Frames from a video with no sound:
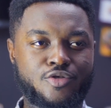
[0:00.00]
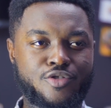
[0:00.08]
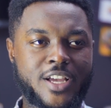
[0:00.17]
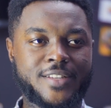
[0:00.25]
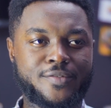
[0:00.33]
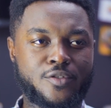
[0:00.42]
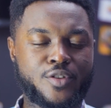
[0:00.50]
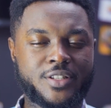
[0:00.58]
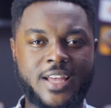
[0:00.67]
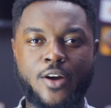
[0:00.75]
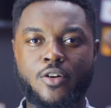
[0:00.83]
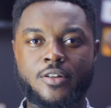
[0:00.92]
stressful
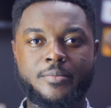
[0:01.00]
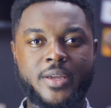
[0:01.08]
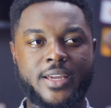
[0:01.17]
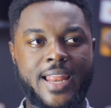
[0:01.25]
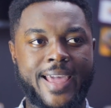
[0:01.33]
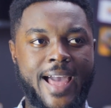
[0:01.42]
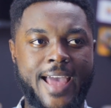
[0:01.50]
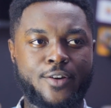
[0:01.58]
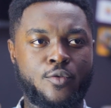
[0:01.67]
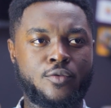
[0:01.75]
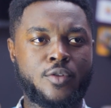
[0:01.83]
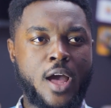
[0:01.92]
is that going to be? Like, I
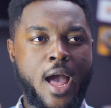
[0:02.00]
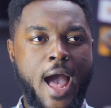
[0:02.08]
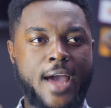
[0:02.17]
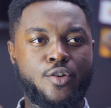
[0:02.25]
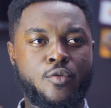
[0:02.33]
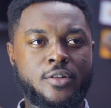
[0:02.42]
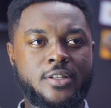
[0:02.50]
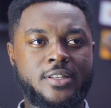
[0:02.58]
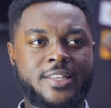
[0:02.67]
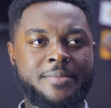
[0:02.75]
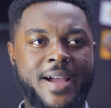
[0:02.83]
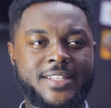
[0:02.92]
don't want to
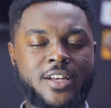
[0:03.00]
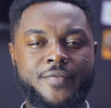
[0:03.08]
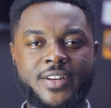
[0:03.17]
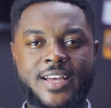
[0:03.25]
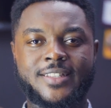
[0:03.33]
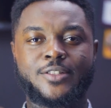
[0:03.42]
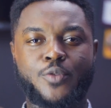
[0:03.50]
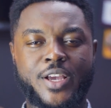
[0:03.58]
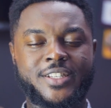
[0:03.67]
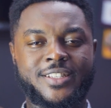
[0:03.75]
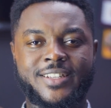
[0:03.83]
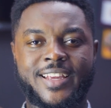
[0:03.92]
see myself in that
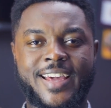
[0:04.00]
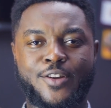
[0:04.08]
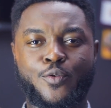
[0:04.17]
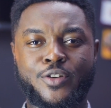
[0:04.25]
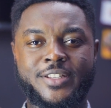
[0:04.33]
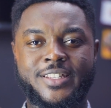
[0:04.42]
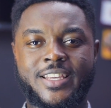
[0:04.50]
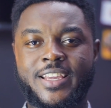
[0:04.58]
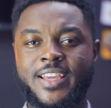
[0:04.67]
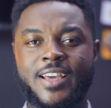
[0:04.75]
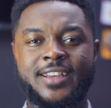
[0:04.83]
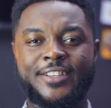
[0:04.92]
situation, and I don't want to
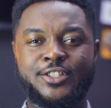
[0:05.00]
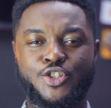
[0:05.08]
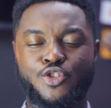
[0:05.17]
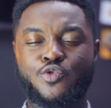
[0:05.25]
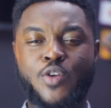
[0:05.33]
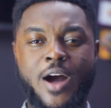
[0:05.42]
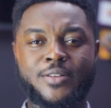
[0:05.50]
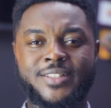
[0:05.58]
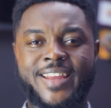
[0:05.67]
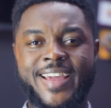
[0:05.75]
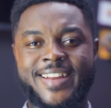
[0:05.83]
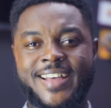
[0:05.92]
see you
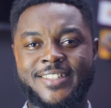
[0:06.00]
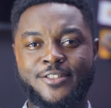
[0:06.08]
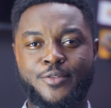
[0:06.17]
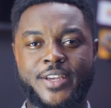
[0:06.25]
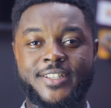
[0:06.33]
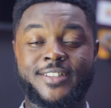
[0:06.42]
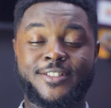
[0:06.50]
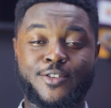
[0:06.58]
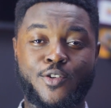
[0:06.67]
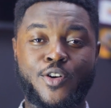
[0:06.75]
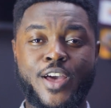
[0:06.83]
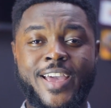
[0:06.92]
out there in that situation.
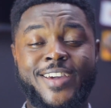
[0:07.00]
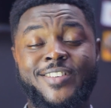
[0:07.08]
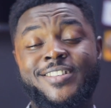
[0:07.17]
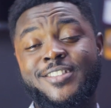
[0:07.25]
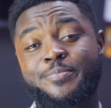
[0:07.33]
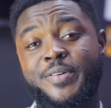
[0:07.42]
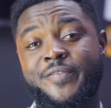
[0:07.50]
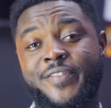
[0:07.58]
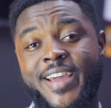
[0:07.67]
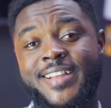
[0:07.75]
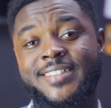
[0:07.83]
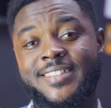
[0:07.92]
So in order to
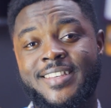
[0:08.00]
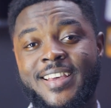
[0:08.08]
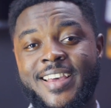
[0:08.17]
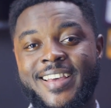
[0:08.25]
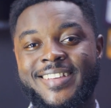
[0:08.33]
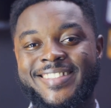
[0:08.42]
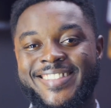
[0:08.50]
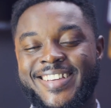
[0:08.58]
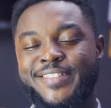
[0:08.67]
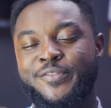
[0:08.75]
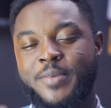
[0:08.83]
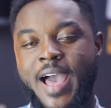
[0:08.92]
prevent
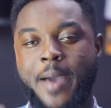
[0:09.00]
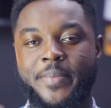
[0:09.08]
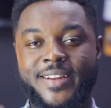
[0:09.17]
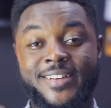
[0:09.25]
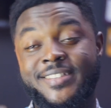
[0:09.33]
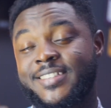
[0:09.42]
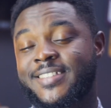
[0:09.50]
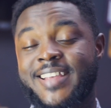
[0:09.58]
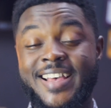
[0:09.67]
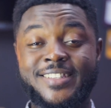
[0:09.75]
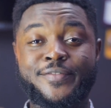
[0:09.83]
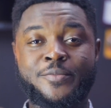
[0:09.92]
this from happening, this
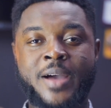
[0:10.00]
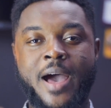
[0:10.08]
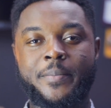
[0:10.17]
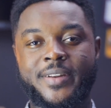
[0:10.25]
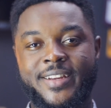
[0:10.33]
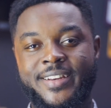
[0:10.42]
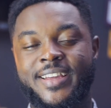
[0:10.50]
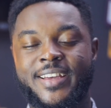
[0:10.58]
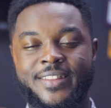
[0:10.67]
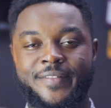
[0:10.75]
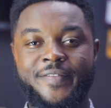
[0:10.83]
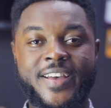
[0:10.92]
disaster from happening,
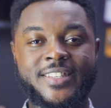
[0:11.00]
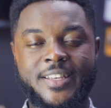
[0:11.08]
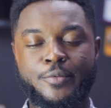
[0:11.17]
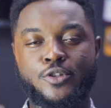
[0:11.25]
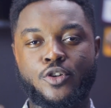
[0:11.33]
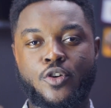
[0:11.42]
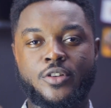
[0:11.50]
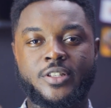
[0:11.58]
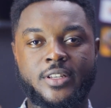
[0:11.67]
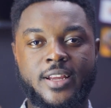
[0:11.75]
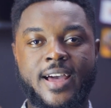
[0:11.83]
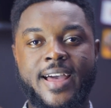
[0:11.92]
the first step you should
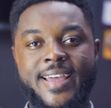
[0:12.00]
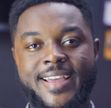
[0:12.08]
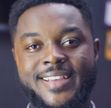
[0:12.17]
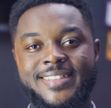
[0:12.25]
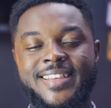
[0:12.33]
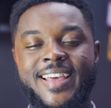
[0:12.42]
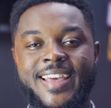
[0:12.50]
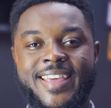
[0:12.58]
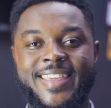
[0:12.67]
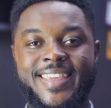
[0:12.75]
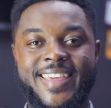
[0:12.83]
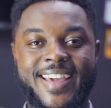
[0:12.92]
consider is
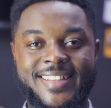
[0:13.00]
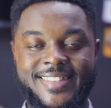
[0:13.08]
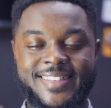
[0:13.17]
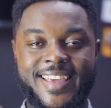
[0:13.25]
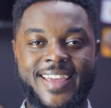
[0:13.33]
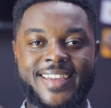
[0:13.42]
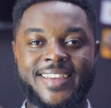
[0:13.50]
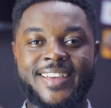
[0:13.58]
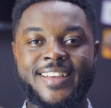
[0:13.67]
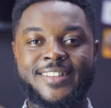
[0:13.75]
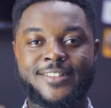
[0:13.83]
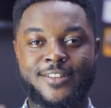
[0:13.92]
getting
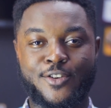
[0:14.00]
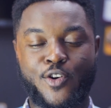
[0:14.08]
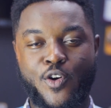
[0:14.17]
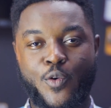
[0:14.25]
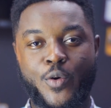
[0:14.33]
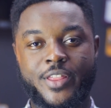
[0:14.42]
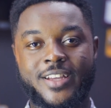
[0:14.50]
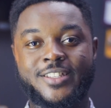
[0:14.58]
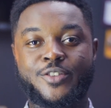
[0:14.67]
to know whether